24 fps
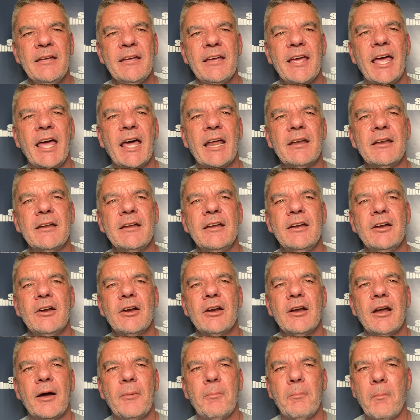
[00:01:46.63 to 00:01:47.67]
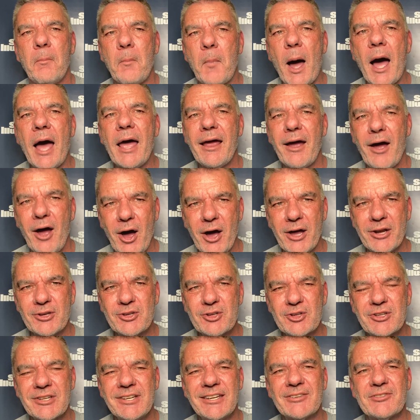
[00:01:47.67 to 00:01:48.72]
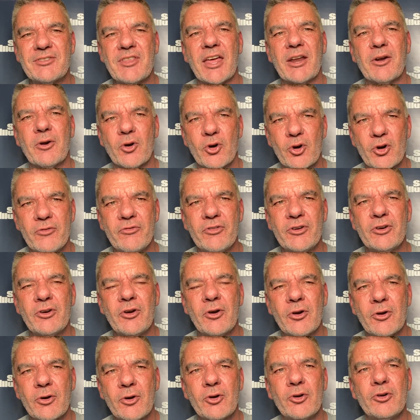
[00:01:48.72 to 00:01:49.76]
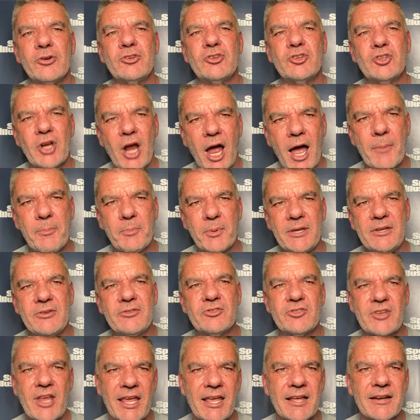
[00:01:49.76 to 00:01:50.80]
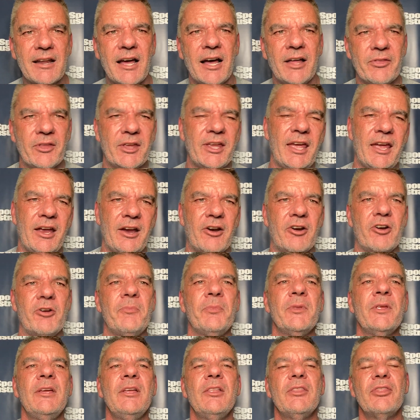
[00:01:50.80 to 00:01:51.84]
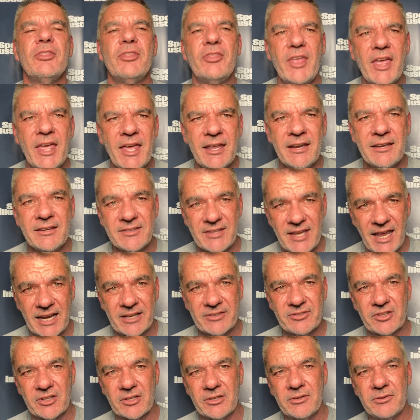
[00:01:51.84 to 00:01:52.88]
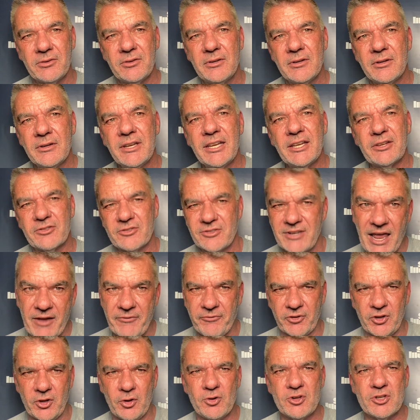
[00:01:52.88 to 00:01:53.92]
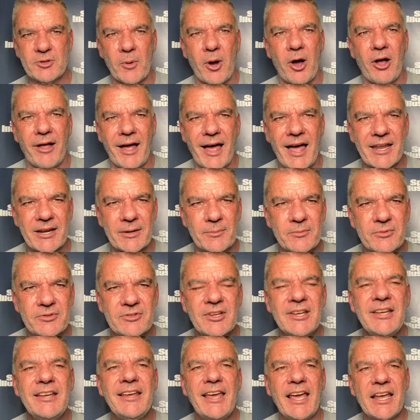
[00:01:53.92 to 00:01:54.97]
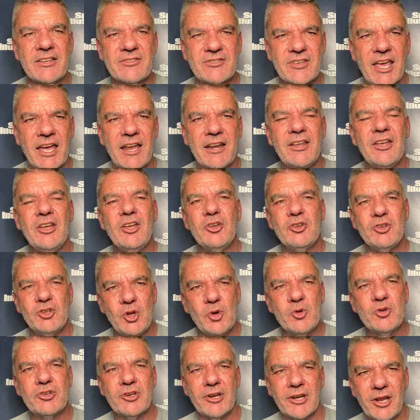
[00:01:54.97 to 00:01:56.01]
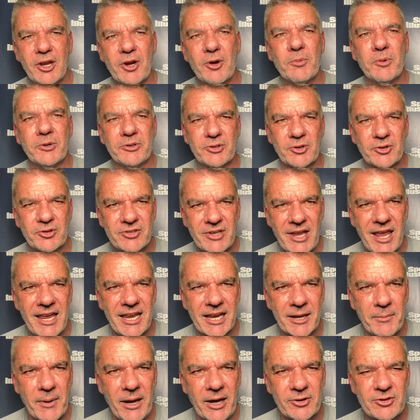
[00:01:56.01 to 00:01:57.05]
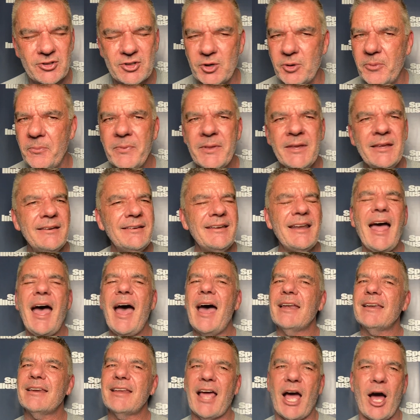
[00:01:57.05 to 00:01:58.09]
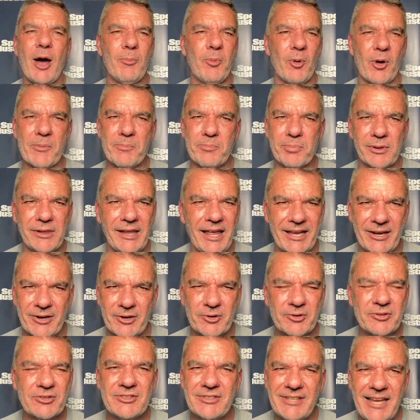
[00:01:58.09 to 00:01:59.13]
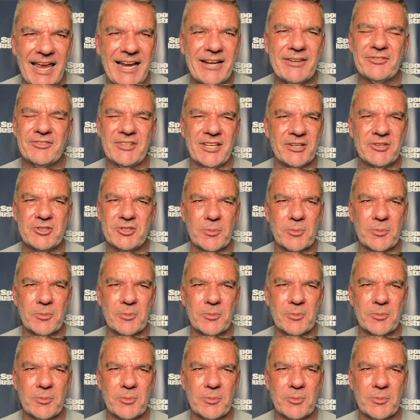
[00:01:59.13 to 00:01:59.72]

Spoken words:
And my hunch is that Irvin heard Choppy say it on the air, then texted his nephew, Jamal Adams, and said, you should hear what they're saying about you. Not Cowboy players texting